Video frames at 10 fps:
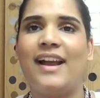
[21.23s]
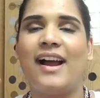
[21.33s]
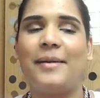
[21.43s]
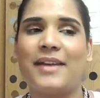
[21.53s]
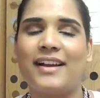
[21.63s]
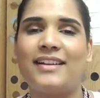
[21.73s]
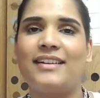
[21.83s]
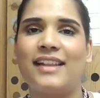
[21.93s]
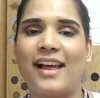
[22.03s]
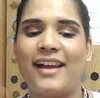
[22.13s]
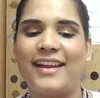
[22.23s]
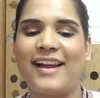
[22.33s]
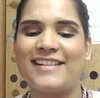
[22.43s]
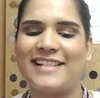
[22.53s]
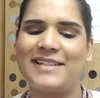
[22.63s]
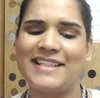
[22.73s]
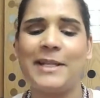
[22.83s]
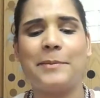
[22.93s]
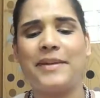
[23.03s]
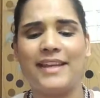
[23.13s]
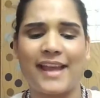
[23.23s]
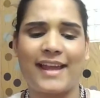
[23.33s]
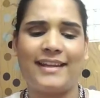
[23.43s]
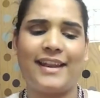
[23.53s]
I'm not gonna lie, I did sneak a peek at it